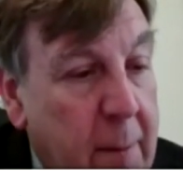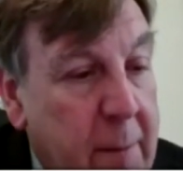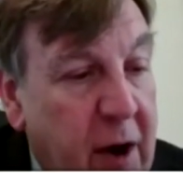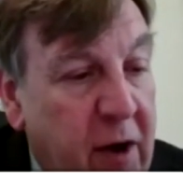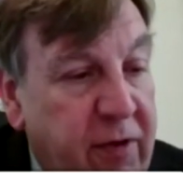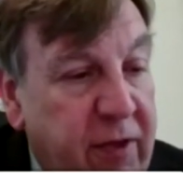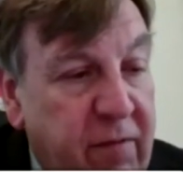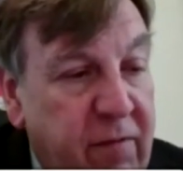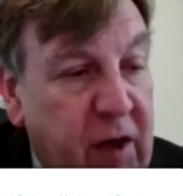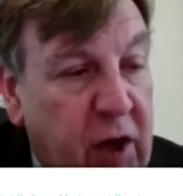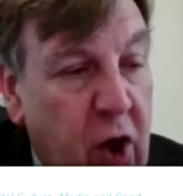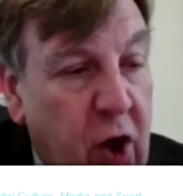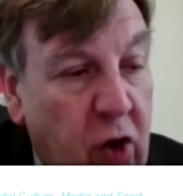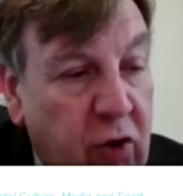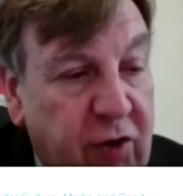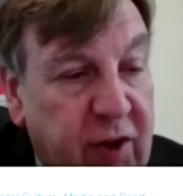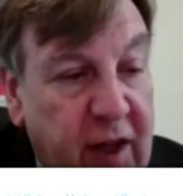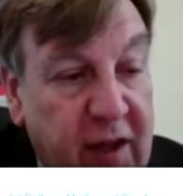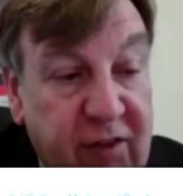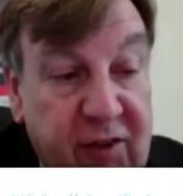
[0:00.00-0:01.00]
both in the
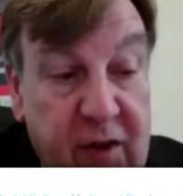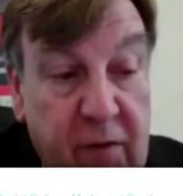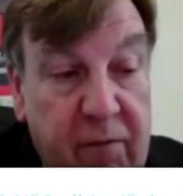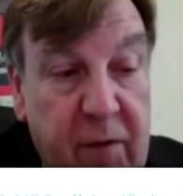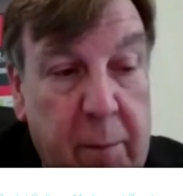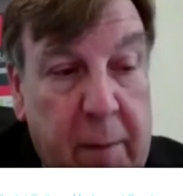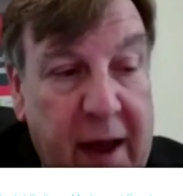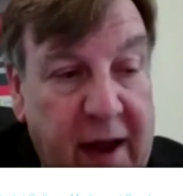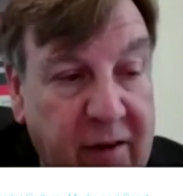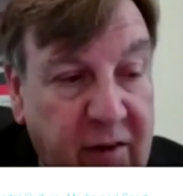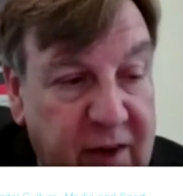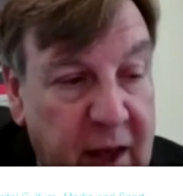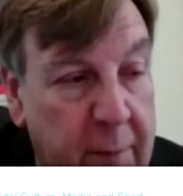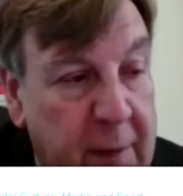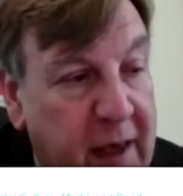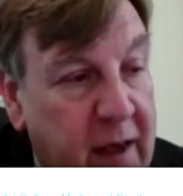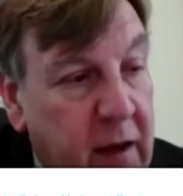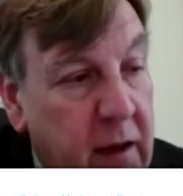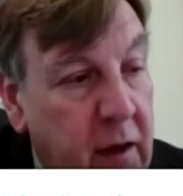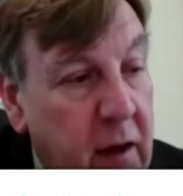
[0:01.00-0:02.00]
context of the
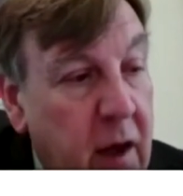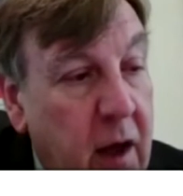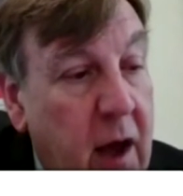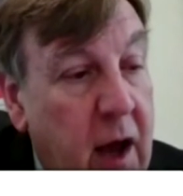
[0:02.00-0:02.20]
pandemic